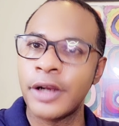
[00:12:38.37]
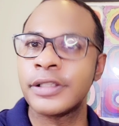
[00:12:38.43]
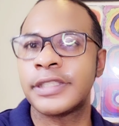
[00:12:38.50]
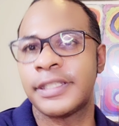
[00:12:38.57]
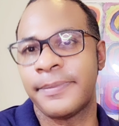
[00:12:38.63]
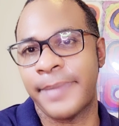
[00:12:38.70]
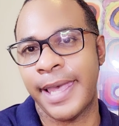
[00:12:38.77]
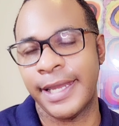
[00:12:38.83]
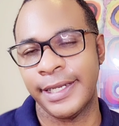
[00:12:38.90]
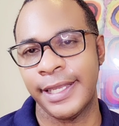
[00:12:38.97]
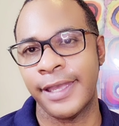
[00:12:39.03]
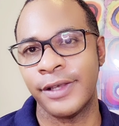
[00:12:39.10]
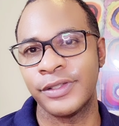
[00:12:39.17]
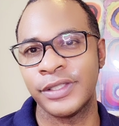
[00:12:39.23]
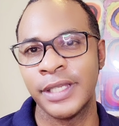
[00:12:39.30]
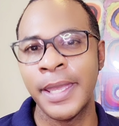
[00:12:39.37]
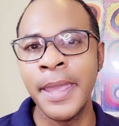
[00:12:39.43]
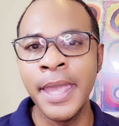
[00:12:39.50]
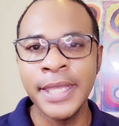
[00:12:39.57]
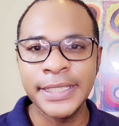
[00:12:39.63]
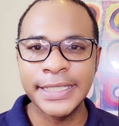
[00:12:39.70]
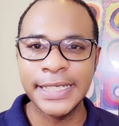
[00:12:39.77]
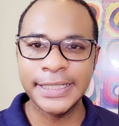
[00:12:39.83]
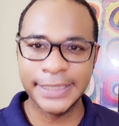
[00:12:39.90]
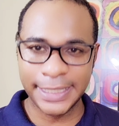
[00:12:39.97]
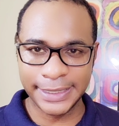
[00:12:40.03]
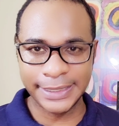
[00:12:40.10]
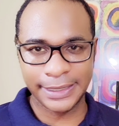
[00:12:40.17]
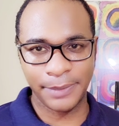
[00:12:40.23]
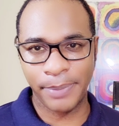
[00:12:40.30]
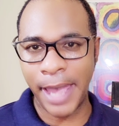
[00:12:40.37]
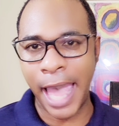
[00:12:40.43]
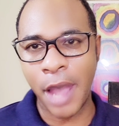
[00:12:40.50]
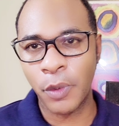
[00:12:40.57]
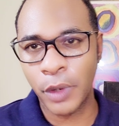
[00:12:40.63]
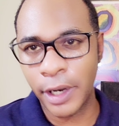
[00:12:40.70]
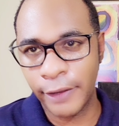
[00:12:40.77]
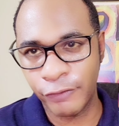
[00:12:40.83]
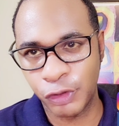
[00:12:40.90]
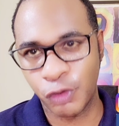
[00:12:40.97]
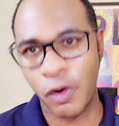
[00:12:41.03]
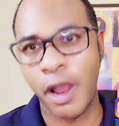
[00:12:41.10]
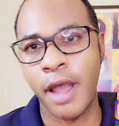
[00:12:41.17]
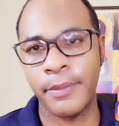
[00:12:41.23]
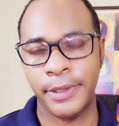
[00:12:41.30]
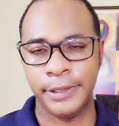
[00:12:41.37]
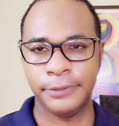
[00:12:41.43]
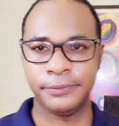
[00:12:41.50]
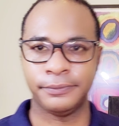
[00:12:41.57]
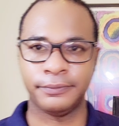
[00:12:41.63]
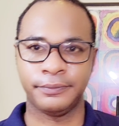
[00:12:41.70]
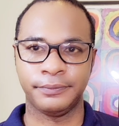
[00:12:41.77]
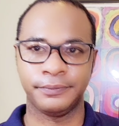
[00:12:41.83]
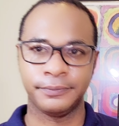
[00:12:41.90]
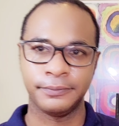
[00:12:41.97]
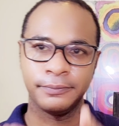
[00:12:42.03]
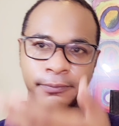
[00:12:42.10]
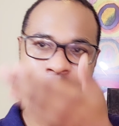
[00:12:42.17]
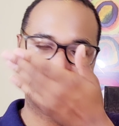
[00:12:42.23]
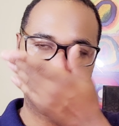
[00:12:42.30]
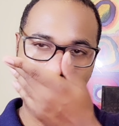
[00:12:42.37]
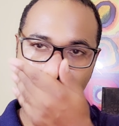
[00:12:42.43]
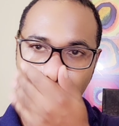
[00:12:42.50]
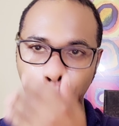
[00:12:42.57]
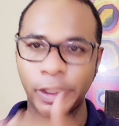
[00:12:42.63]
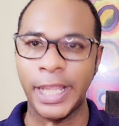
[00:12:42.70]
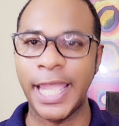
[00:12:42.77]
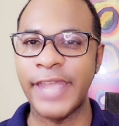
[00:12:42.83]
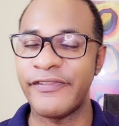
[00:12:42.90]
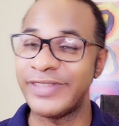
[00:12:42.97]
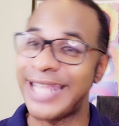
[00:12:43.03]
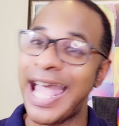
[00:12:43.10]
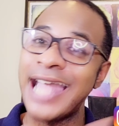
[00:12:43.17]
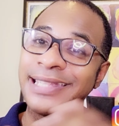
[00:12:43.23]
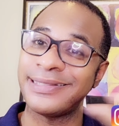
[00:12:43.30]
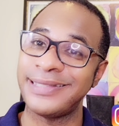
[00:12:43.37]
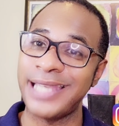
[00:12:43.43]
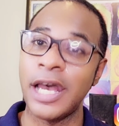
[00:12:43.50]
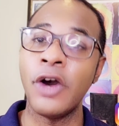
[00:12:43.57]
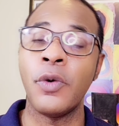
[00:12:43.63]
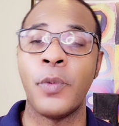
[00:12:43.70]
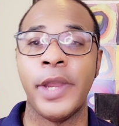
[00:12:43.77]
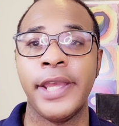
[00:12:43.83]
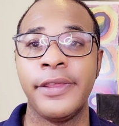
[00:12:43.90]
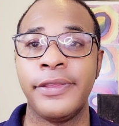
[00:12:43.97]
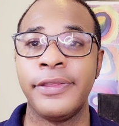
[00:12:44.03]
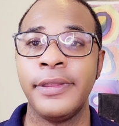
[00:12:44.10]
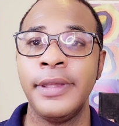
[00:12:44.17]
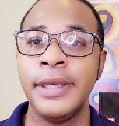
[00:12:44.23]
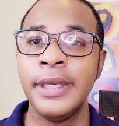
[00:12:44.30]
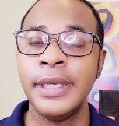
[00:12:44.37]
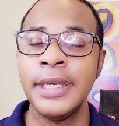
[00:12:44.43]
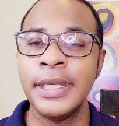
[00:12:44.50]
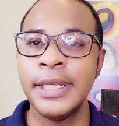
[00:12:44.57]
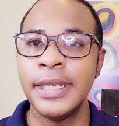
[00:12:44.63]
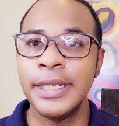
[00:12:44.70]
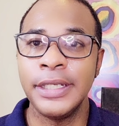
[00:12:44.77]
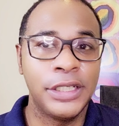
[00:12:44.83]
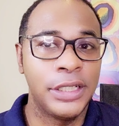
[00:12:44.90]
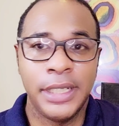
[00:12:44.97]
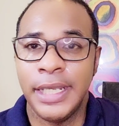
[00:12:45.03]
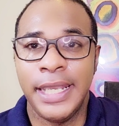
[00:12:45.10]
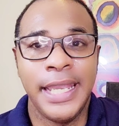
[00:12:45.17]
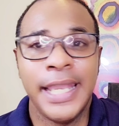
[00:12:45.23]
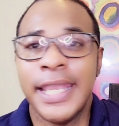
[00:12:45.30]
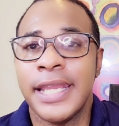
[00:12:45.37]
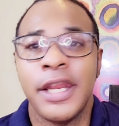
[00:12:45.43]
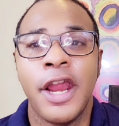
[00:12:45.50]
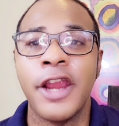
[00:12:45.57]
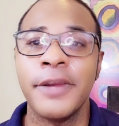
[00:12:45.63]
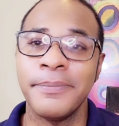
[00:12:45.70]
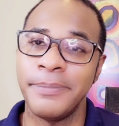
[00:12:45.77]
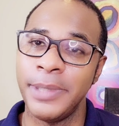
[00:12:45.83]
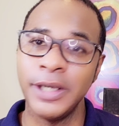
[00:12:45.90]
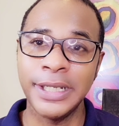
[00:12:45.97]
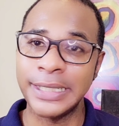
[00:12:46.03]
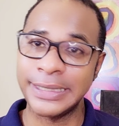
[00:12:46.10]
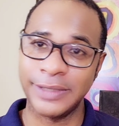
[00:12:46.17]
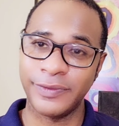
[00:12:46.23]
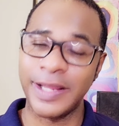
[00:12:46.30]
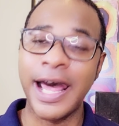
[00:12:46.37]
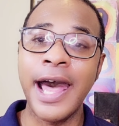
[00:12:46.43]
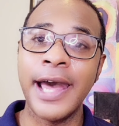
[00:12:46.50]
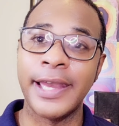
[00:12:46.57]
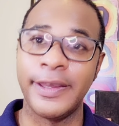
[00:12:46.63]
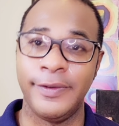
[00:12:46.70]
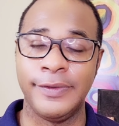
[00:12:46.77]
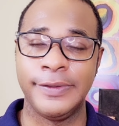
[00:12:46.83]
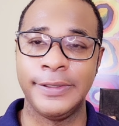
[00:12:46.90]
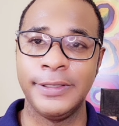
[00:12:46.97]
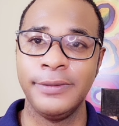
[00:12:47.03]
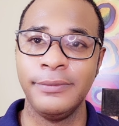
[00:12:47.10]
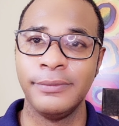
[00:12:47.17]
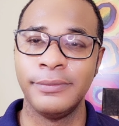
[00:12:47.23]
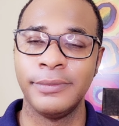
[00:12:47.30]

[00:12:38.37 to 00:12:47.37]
hurt somebody else. See, this is the power of trauma. If not dealt with, it can hurt millions of lives.